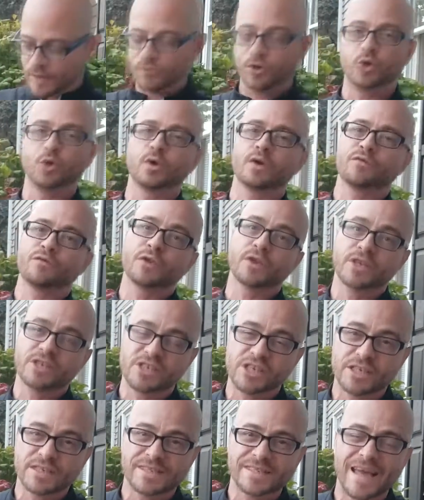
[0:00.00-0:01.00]
if you're doing a Philly
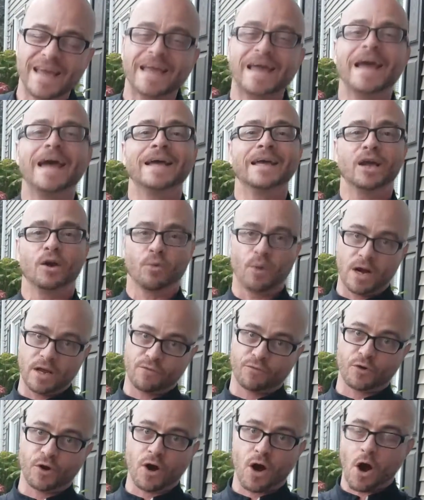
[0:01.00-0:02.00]
cheesesteak, get ready
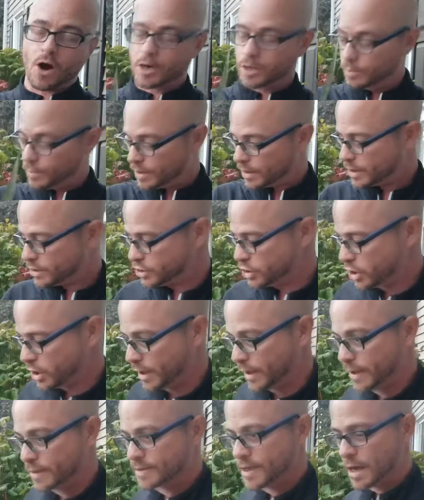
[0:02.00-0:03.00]
for an argument because you're
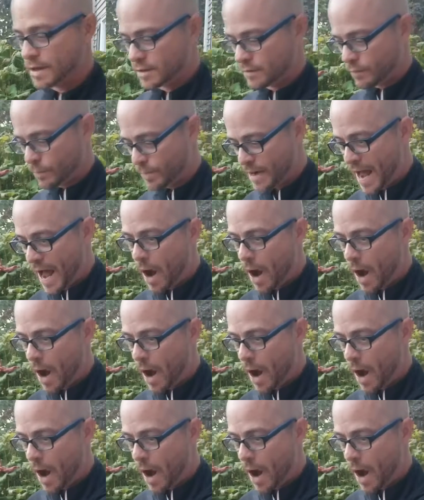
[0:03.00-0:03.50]
gonna get tons of them.